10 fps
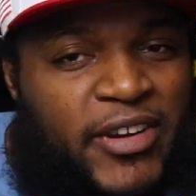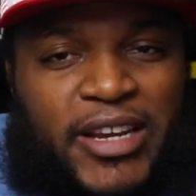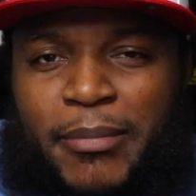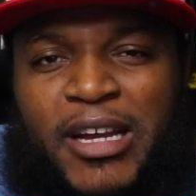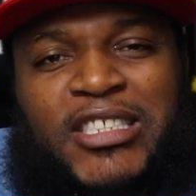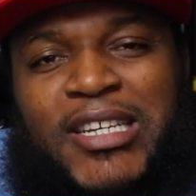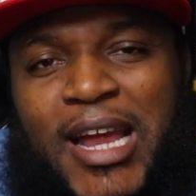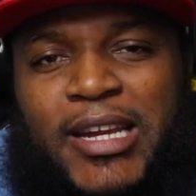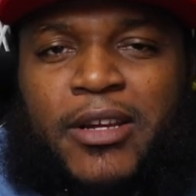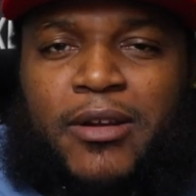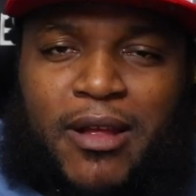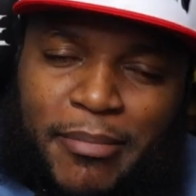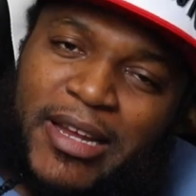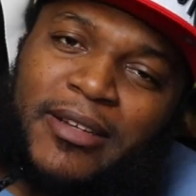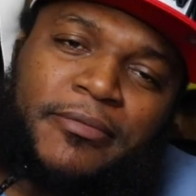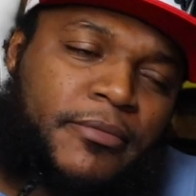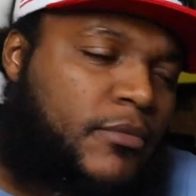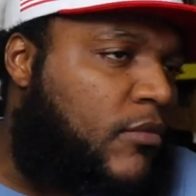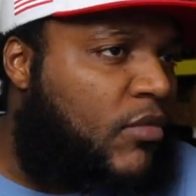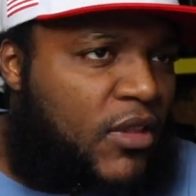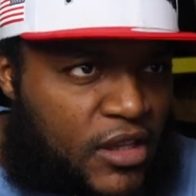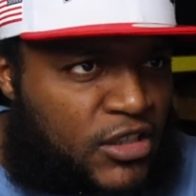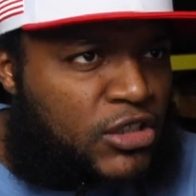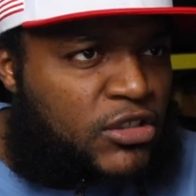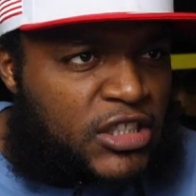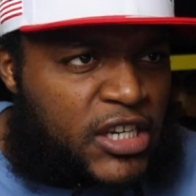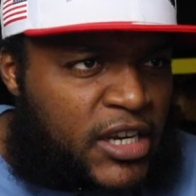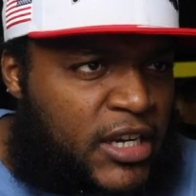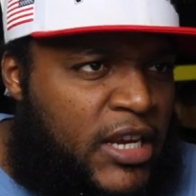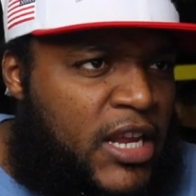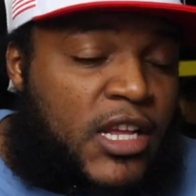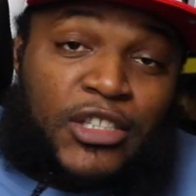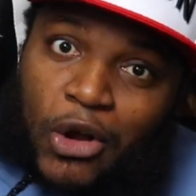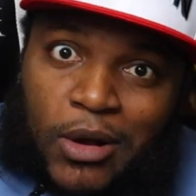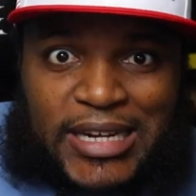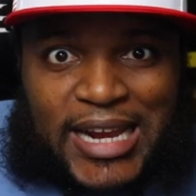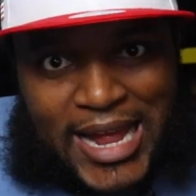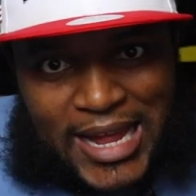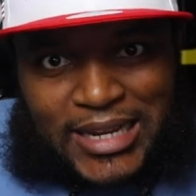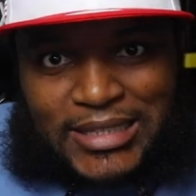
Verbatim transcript: I'm finna get my shotty, you know what I mean? So shit, it's going down.